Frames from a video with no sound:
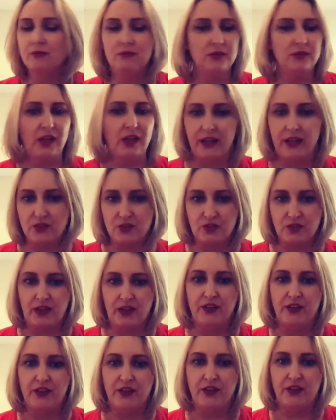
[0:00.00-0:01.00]
Can't do that.
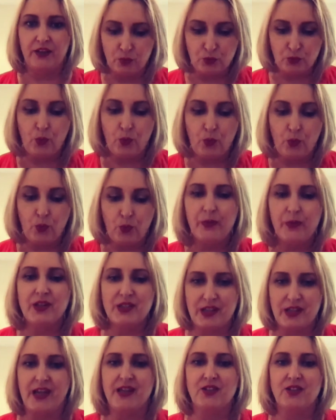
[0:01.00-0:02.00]
Your 1 hour's
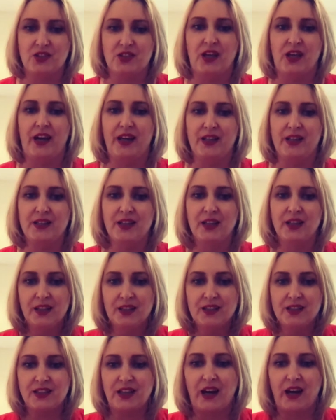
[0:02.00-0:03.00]
exercise
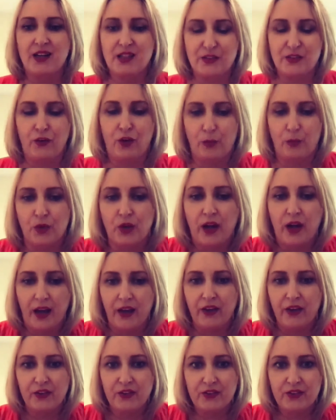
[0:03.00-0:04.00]
starts from your
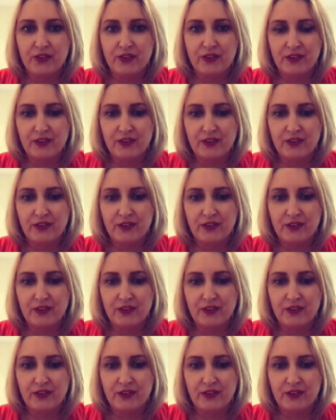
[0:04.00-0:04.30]
house.